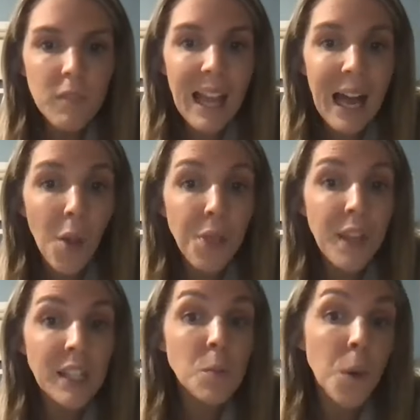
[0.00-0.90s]
How
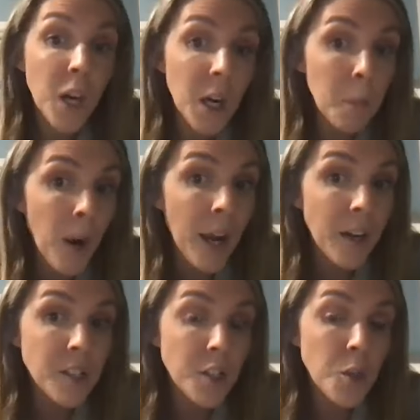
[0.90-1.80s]
things were
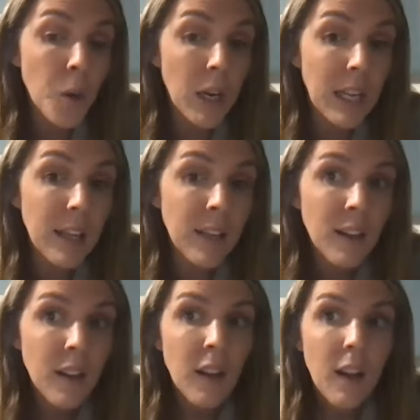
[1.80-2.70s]
prior to joining.
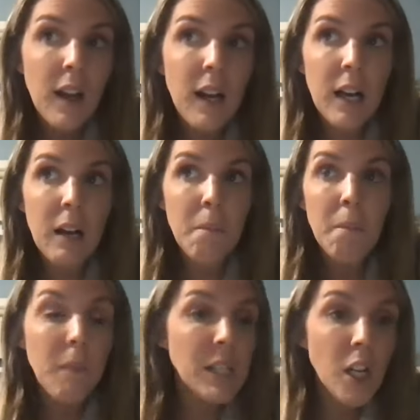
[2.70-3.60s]

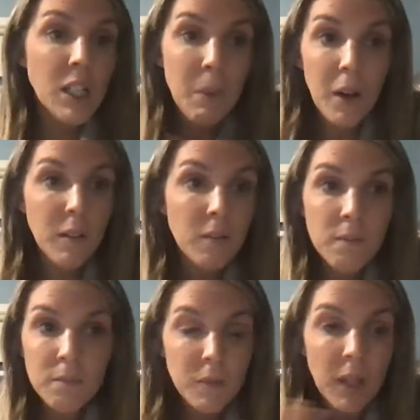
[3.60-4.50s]
I talked about
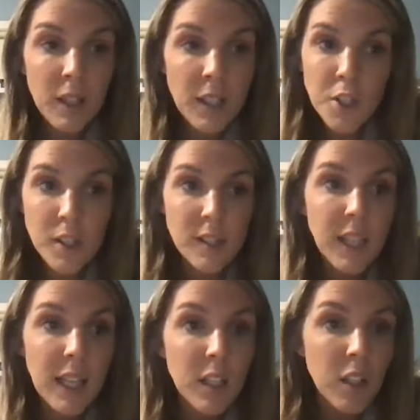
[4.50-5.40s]
it just a
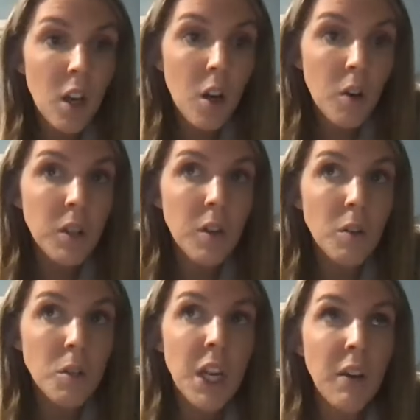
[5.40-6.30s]
second ago,
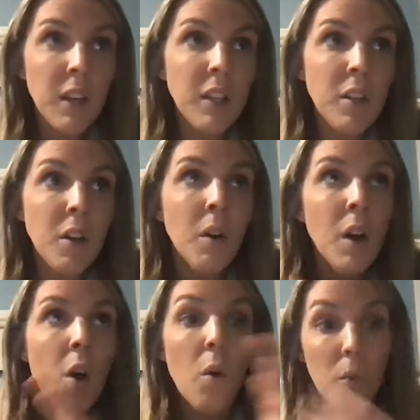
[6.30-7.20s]
sharing,
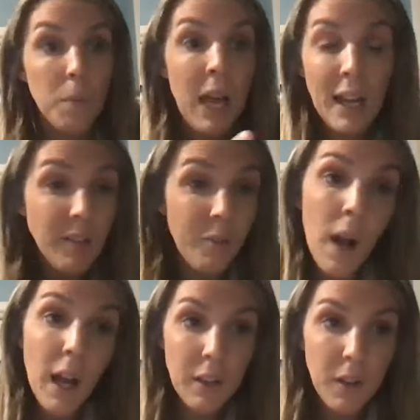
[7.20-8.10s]
kind of
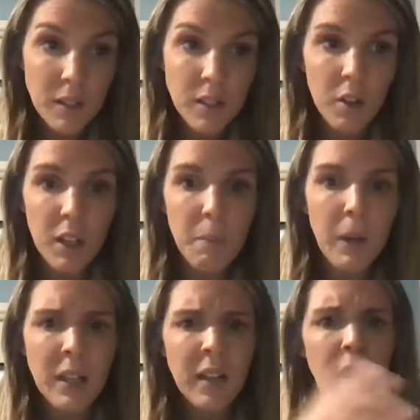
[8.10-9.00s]
why you got started,
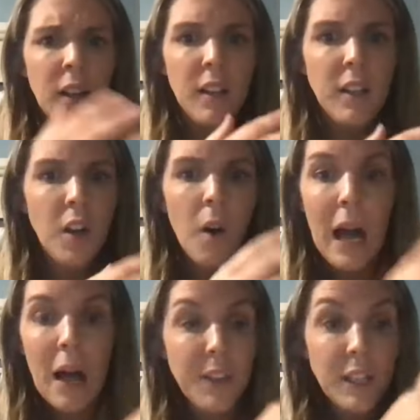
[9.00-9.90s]
but,
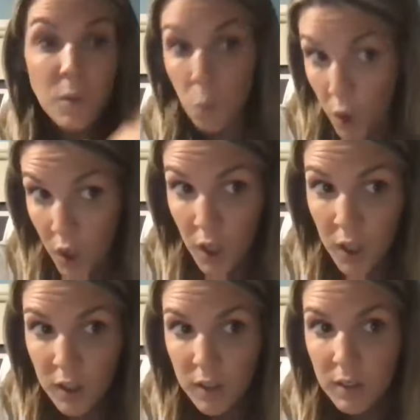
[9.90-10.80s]
how things
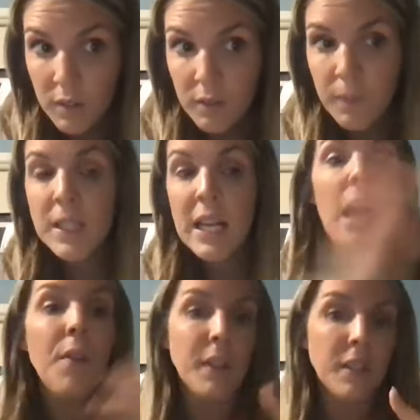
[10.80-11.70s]
were to
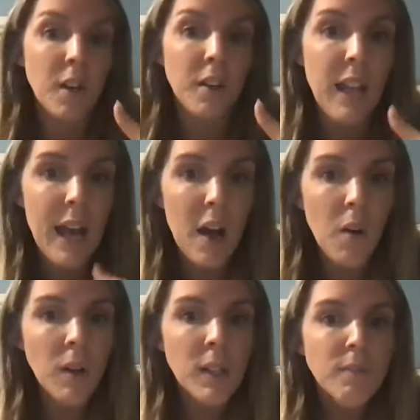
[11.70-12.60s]
things are
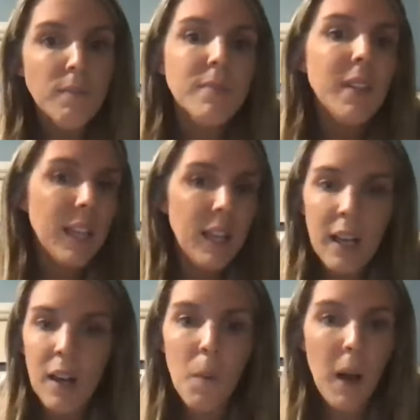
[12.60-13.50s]
now, like
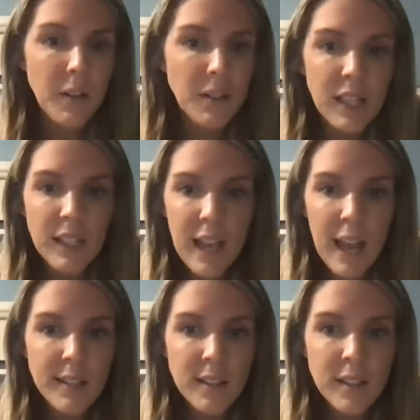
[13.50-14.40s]
why you said
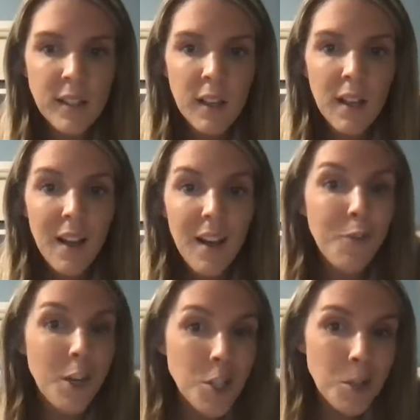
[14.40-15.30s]
yes. A
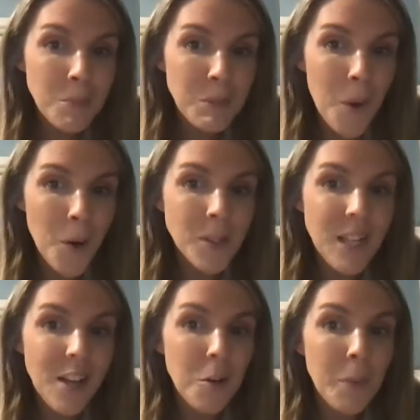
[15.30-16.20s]
friendships post,
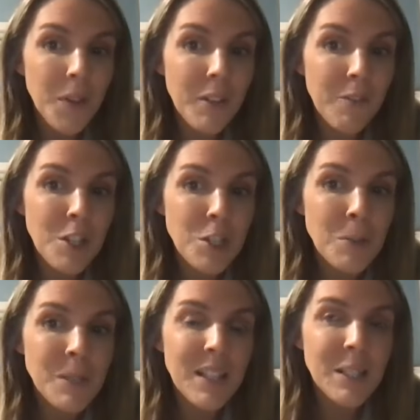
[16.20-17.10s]
how you're building
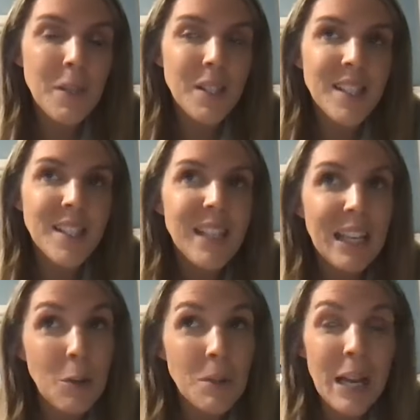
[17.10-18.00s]
friendships in this business. I
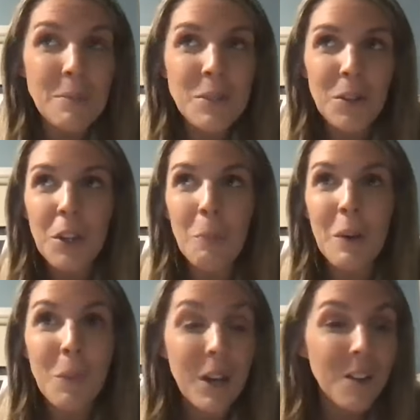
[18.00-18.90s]
know times are a little
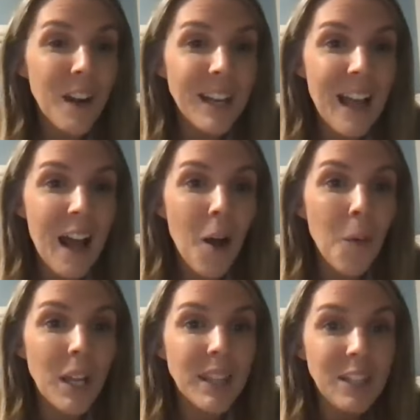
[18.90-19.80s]
bit weird right now
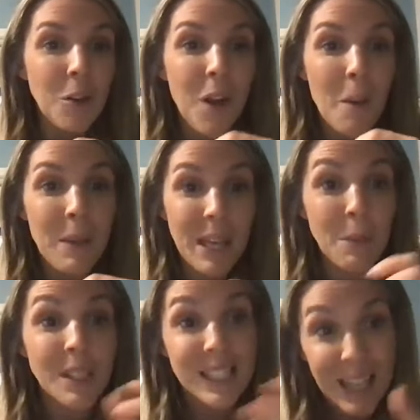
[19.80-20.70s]
with, not being
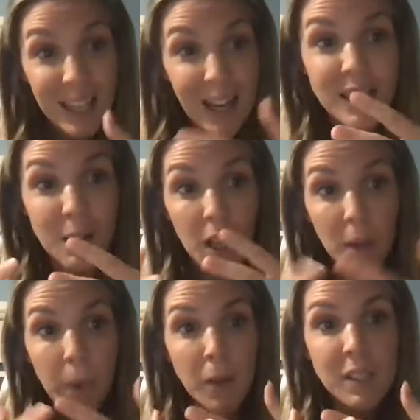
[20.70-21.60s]
able to connect
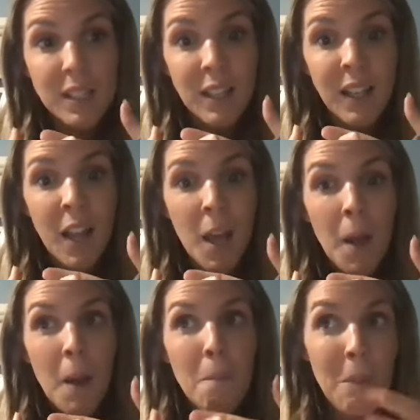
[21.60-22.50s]
in person,
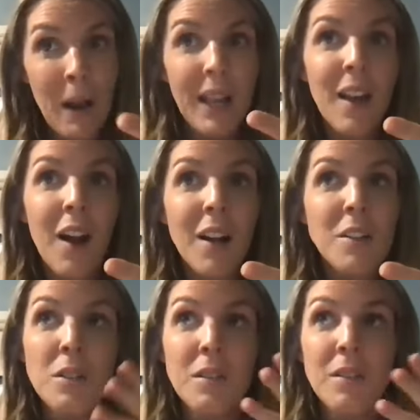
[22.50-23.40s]
but my
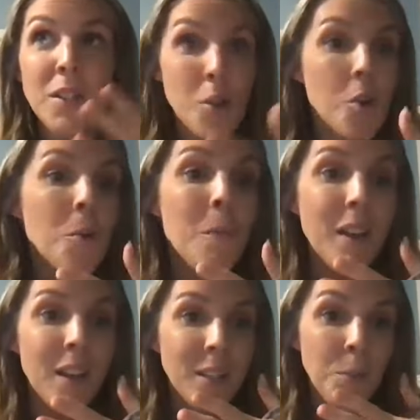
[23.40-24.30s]
gosh, Zoom
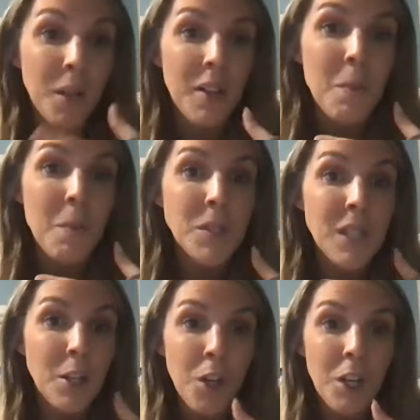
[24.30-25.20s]
is one of the most
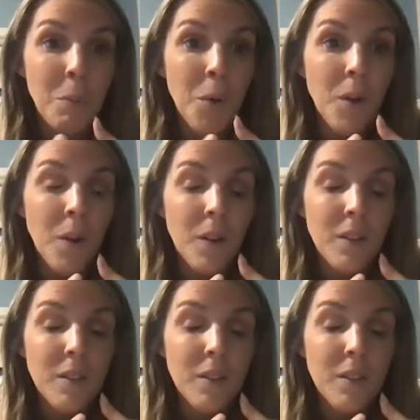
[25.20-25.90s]
incredible,